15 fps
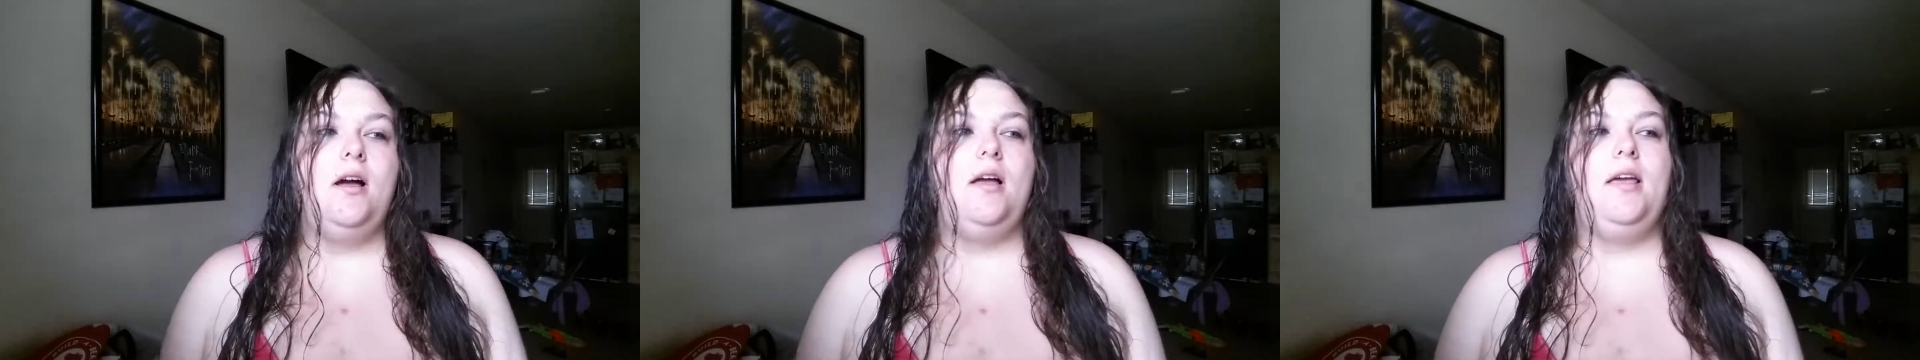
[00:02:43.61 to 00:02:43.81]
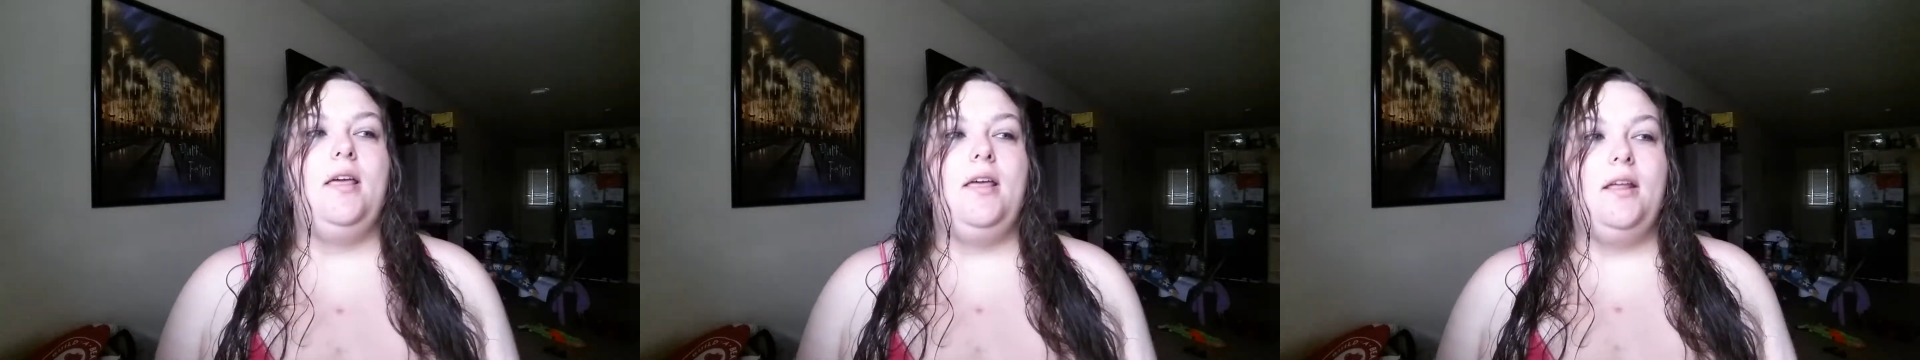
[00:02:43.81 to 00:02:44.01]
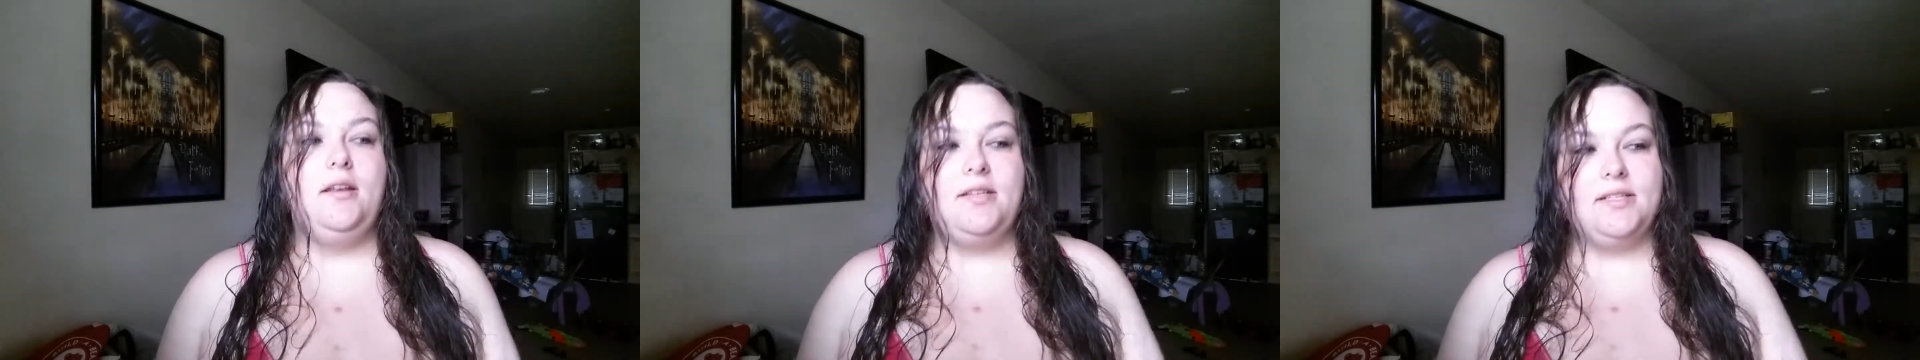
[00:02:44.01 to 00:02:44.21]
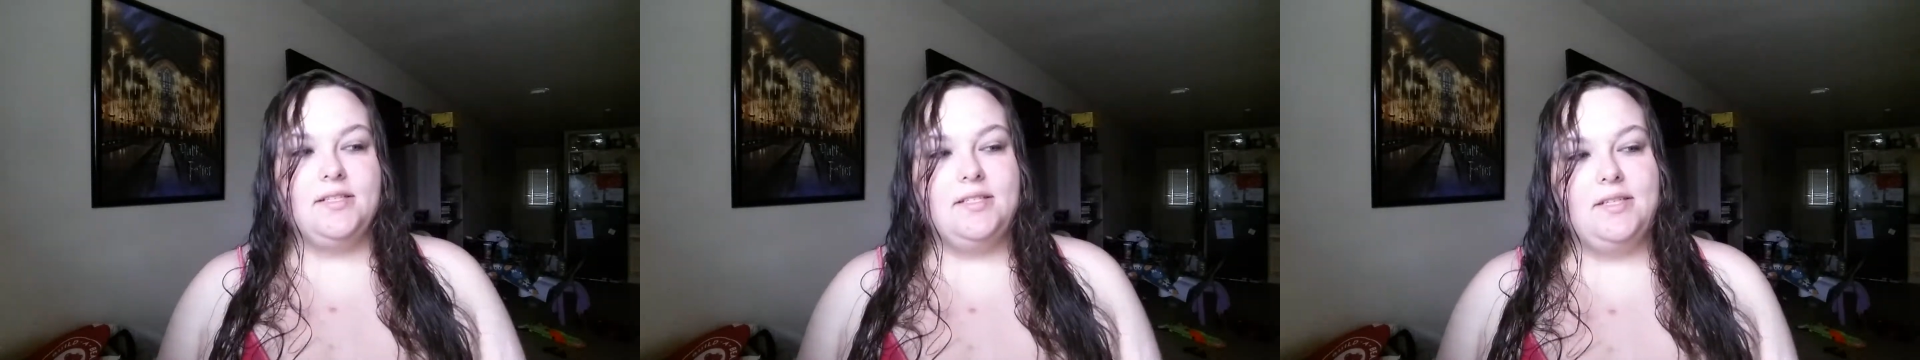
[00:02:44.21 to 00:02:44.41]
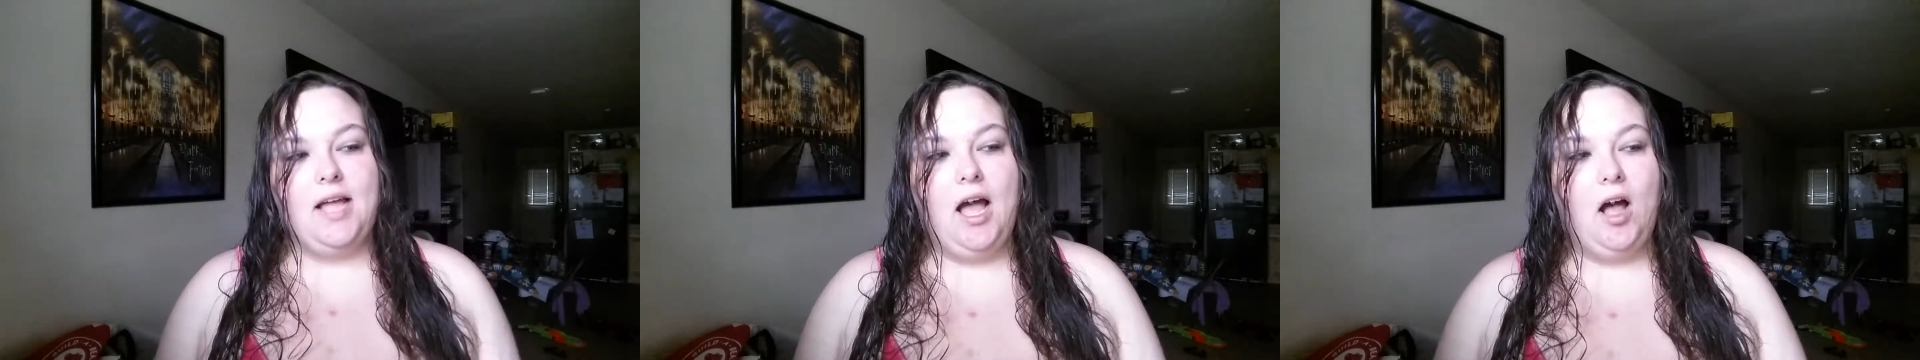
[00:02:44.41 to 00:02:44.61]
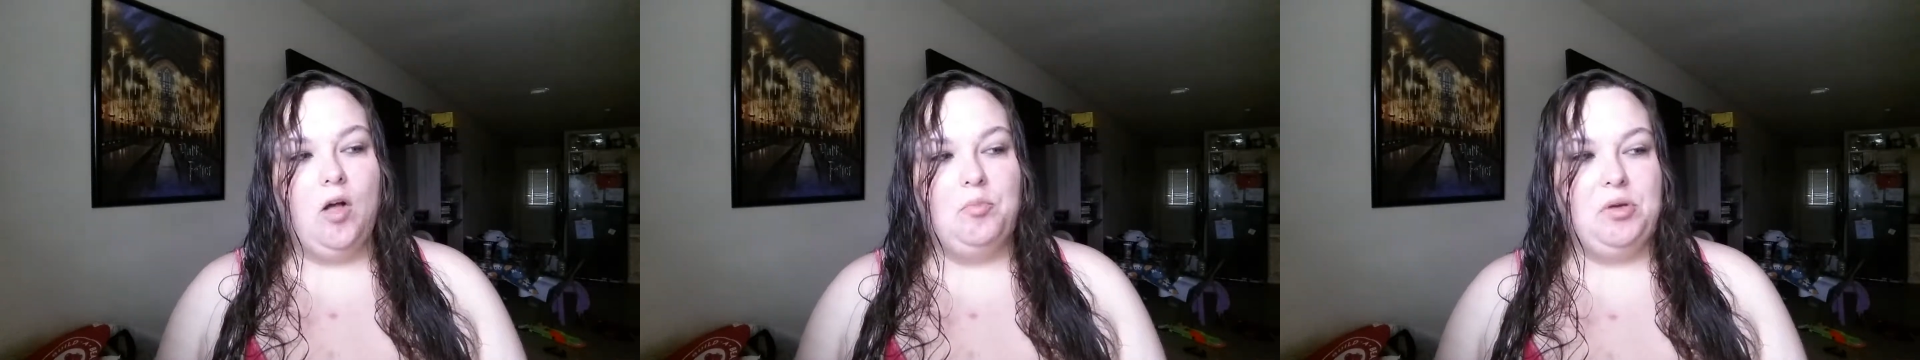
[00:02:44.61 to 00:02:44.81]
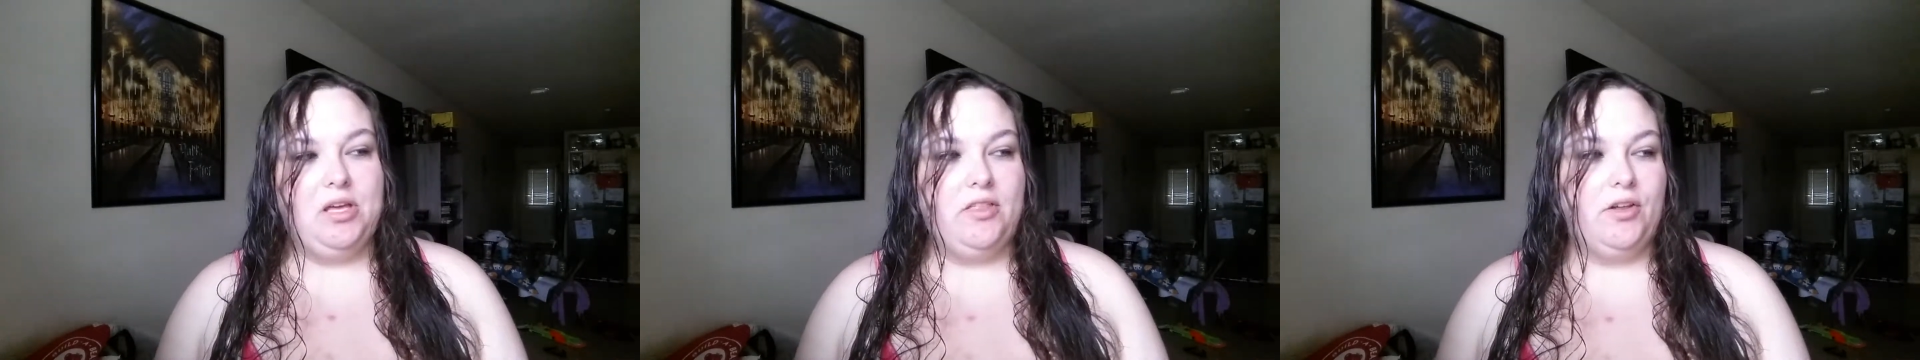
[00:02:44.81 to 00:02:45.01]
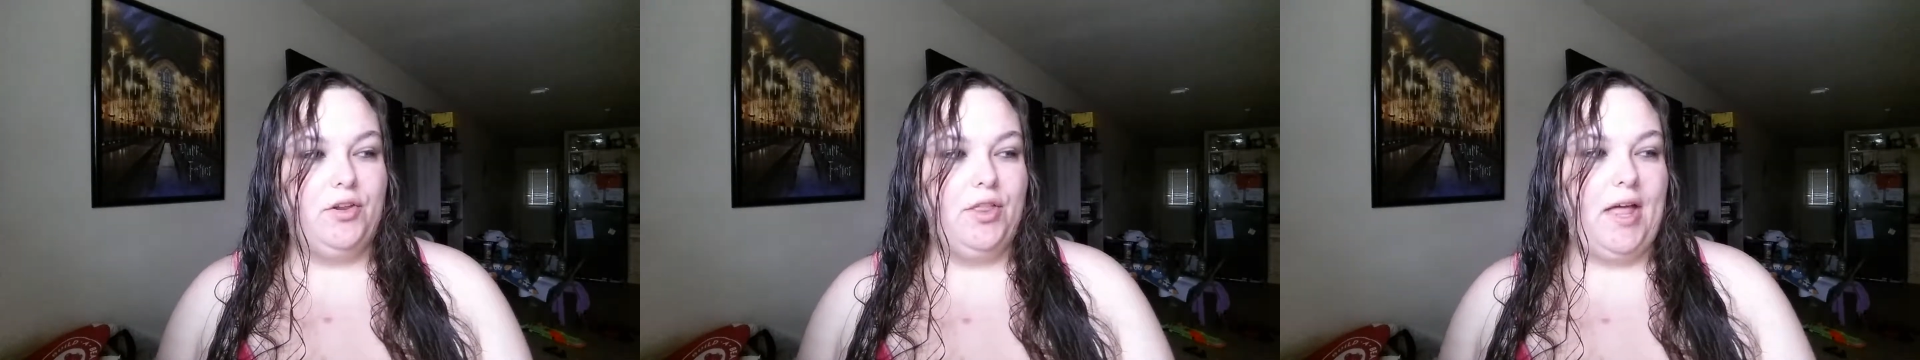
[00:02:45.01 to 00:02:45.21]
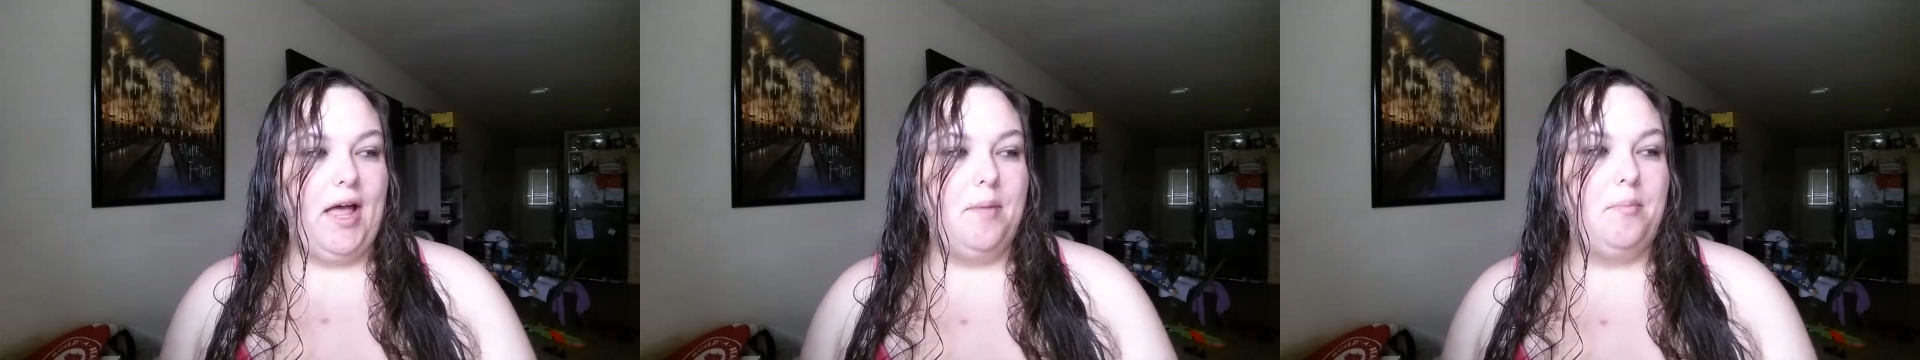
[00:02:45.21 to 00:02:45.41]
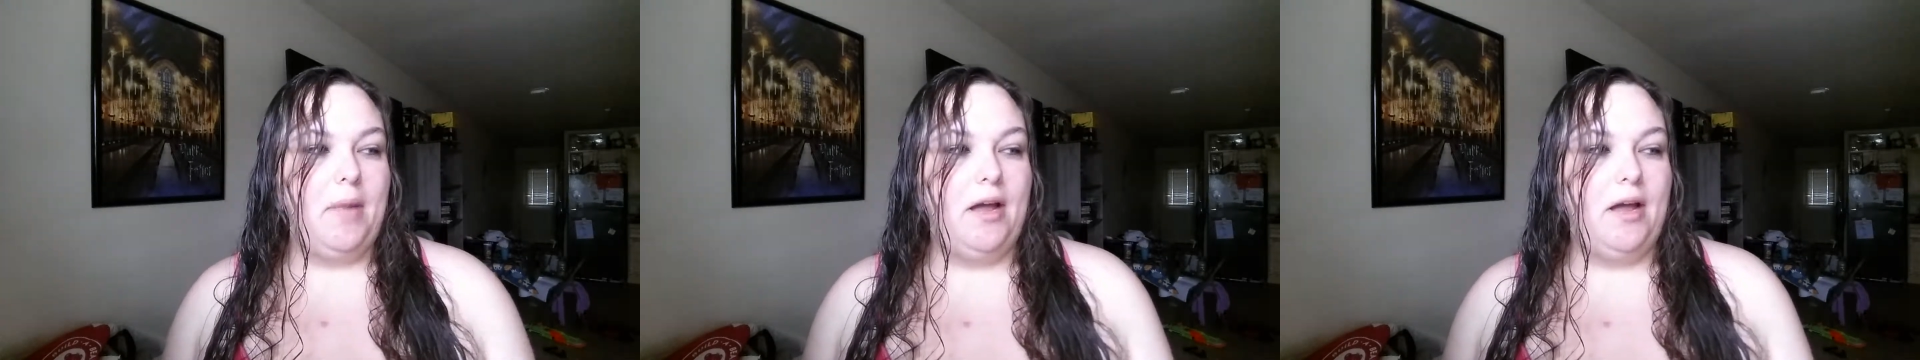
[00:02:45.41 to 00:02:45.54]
It doesn't help either that